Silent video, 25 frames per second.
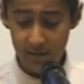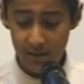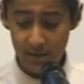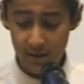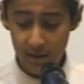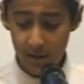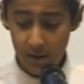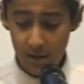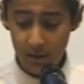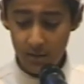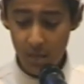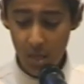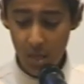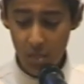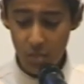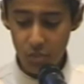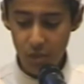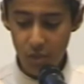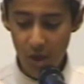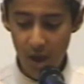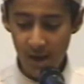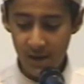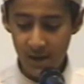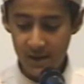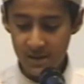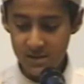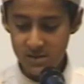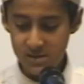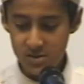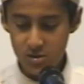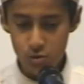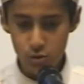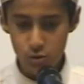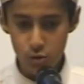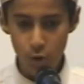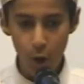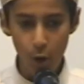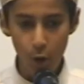then there is
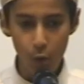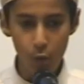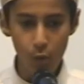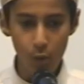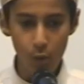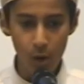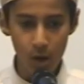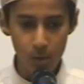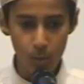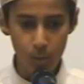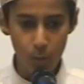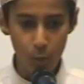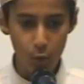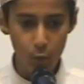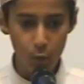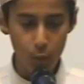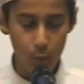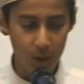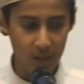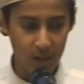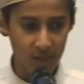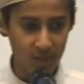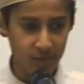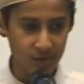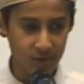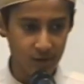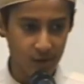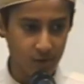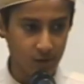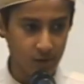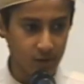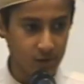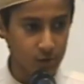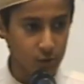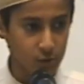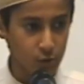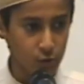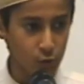no one more wealthier than
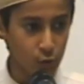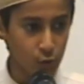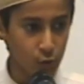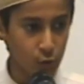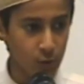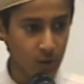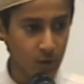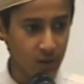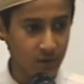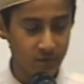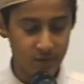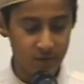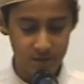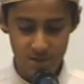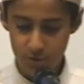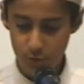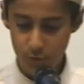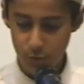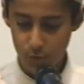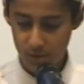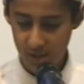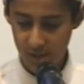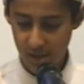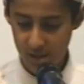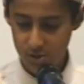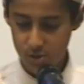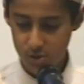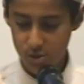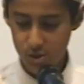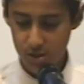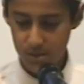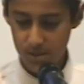you in this creation.